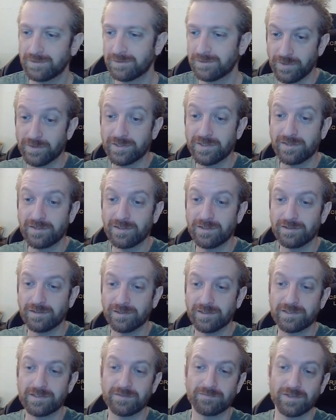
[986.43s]
You can see the
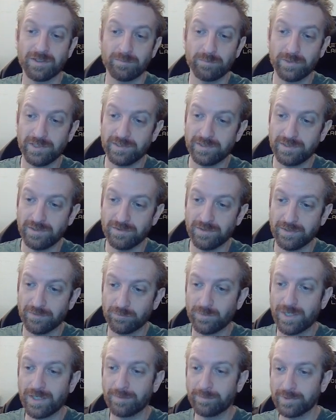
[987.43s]
list of companies here:
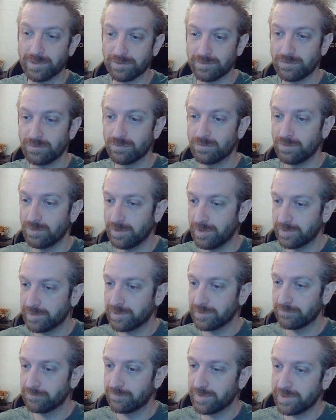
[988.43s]
Anthropic, Google,
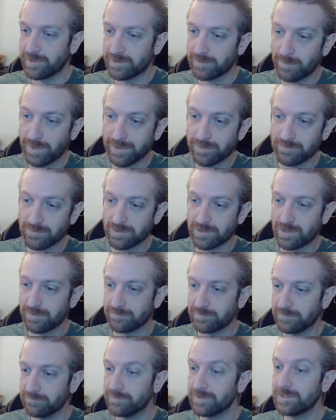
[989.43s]
Hugging Face,
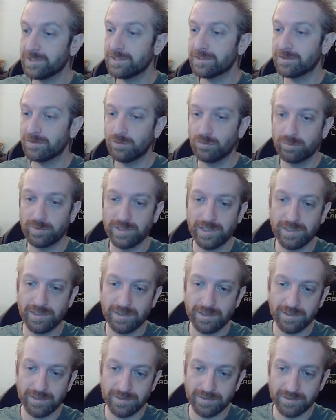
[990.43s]
Microsoft, NVIDIA,
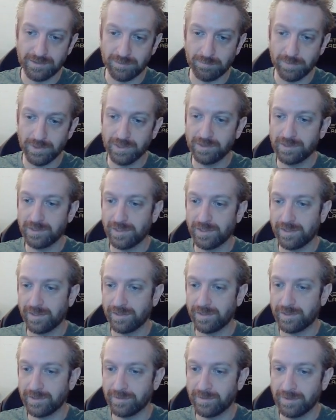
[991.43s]
OpenAI, and Stability
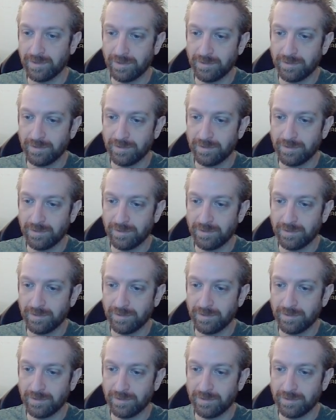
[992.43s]
AI.